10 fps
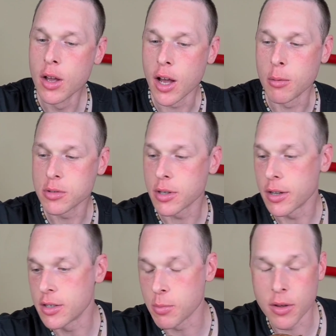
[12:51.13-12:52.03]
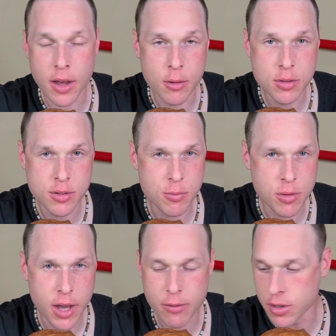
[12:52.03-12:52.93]
Almost like, because my house doesn't
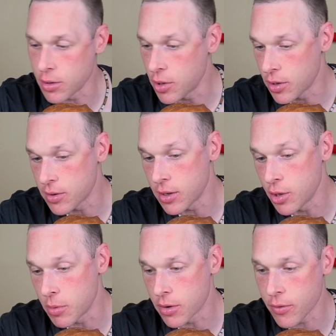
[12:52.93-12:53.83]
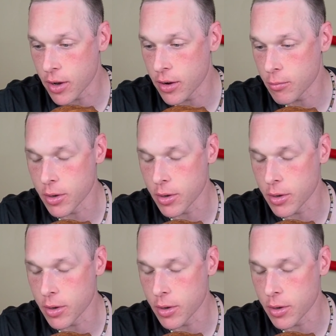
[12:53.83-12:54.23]
really have a dehumidifier.